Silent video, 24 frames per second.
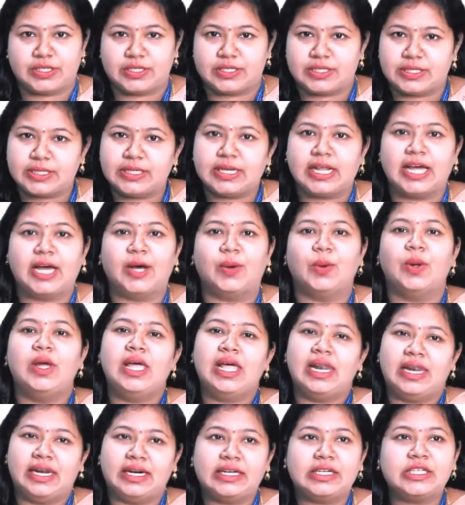Now,
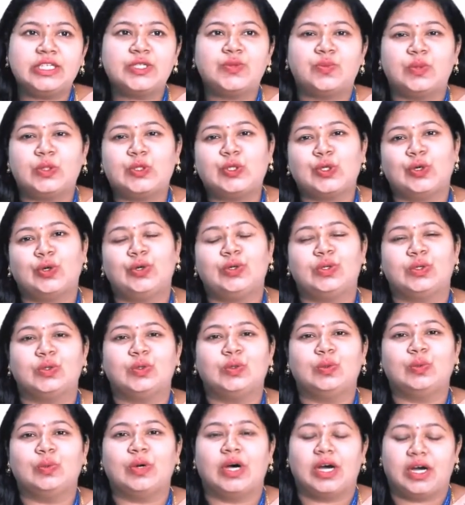let us switch on to
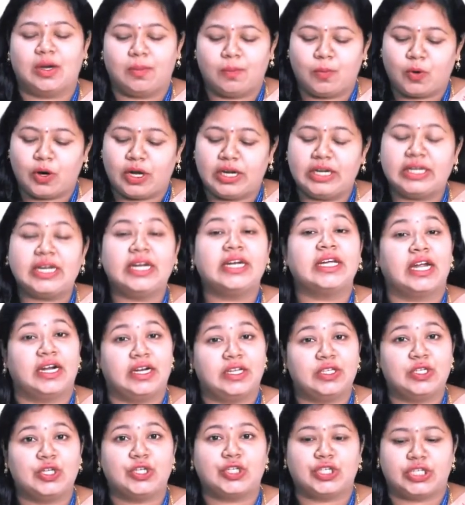boiling and
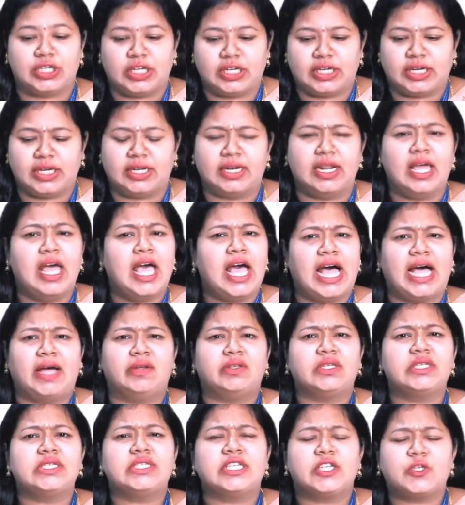condensation again. I'll just
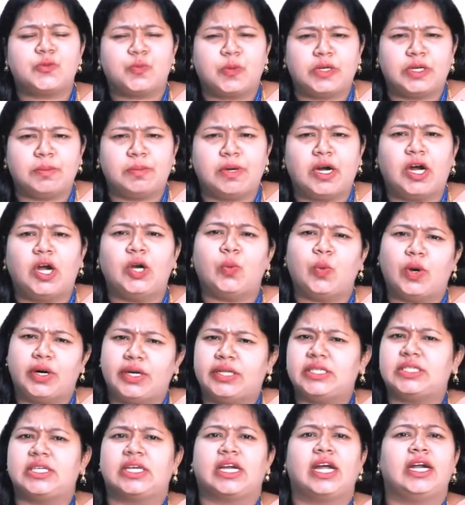explain about what is the
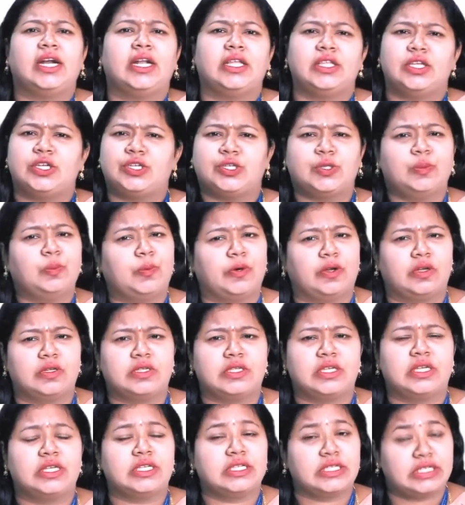condensation
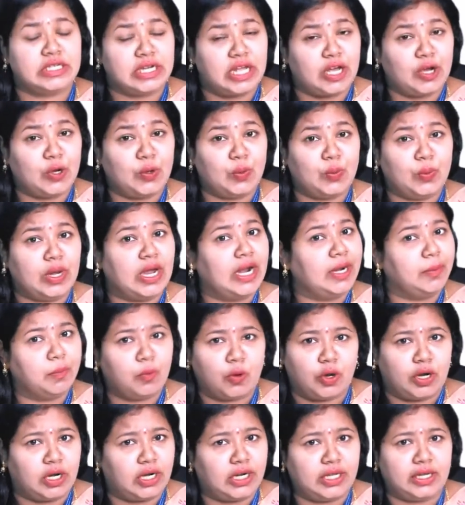process now and
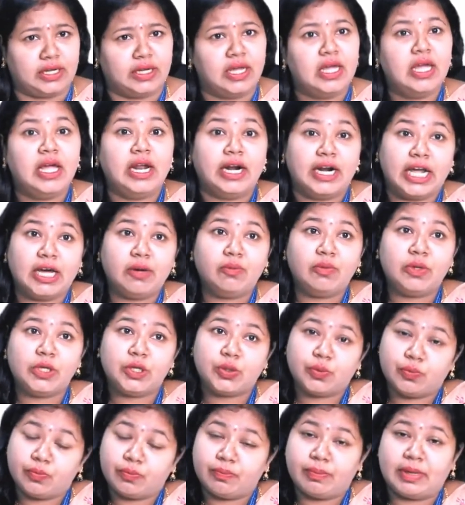boiling. Now, we
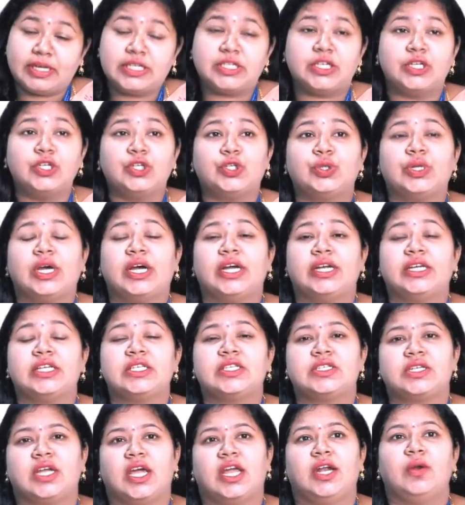must and should
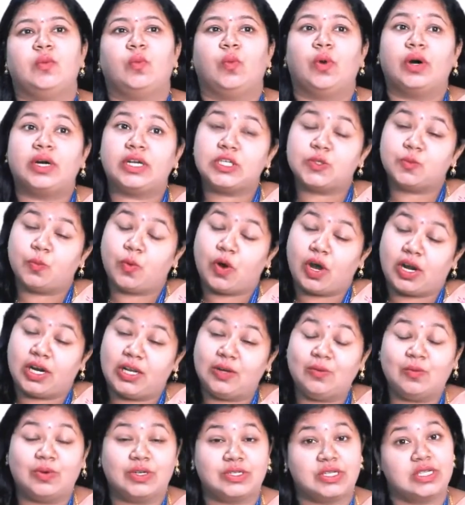understand what is boiling
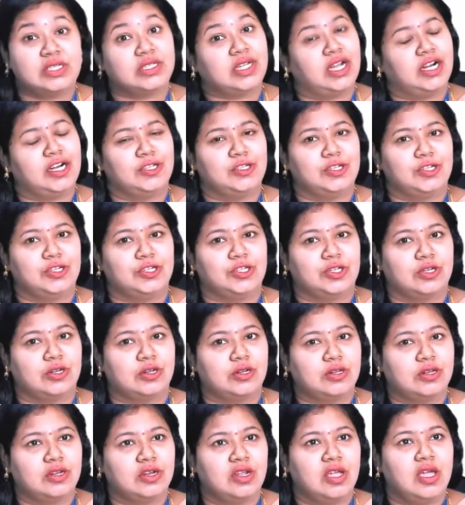versus condensation.
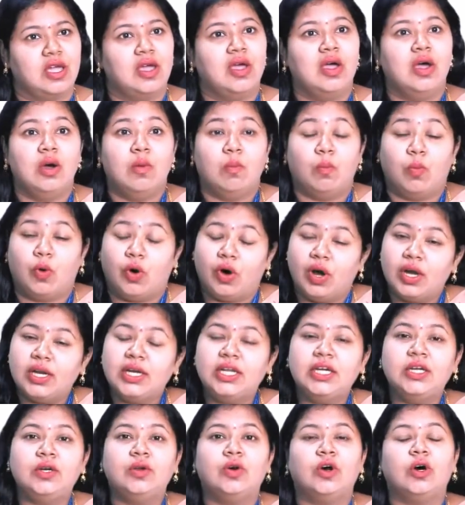Boiling
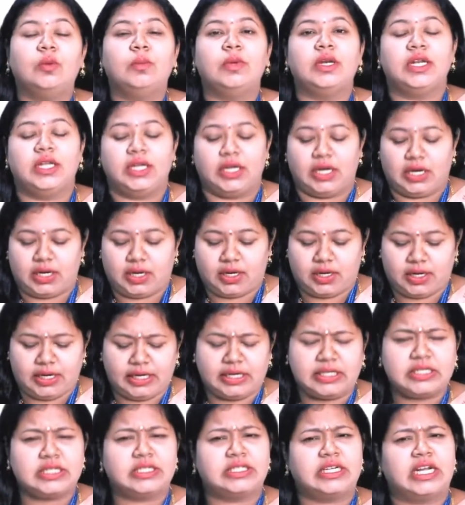normally, it is a
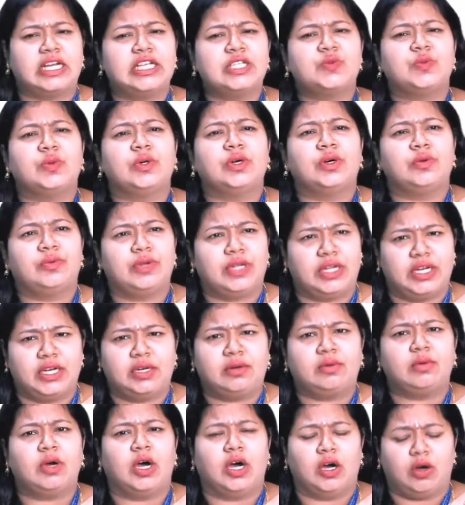transfer of heat
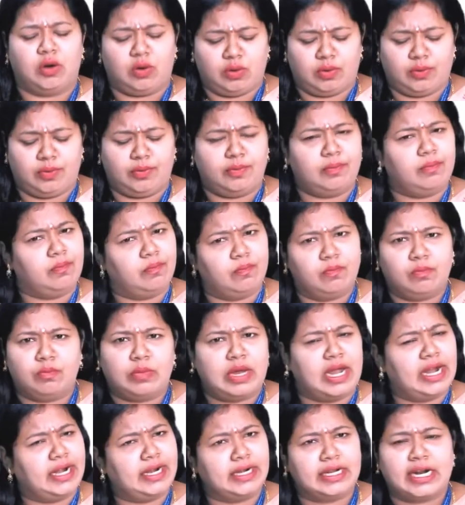
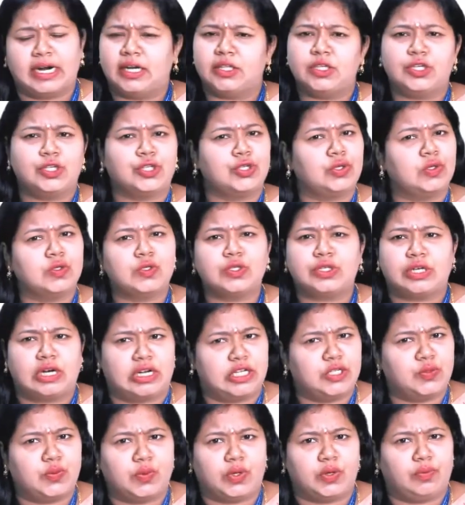and condensation also transfer
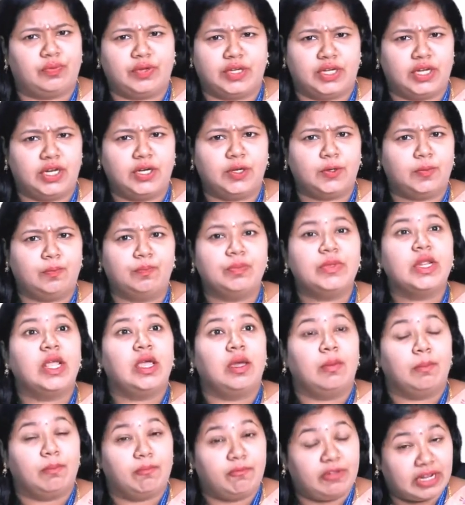of heat.
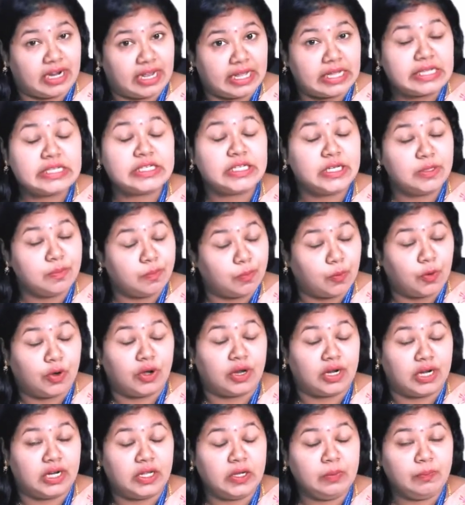Whereas in
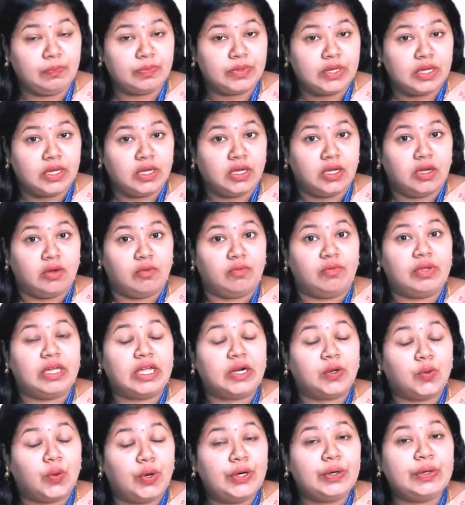boiling, we are
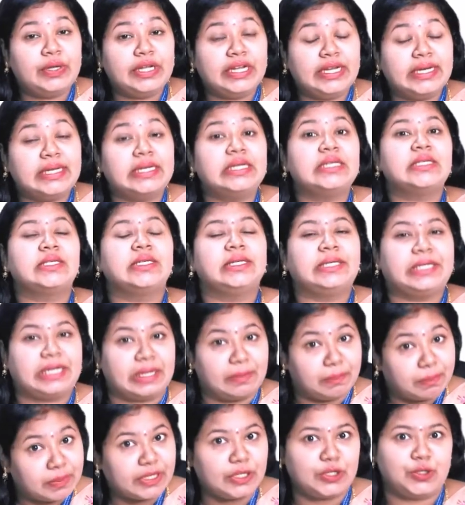going to increase the
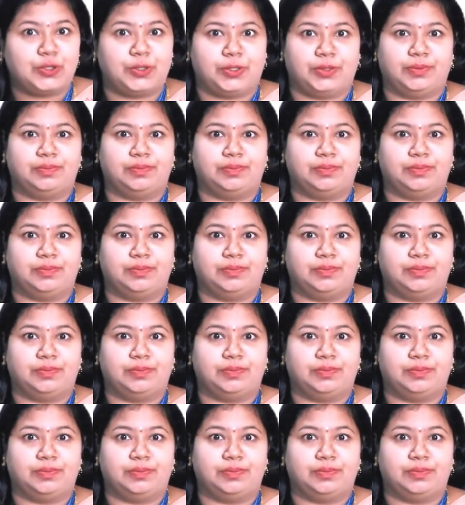temperature.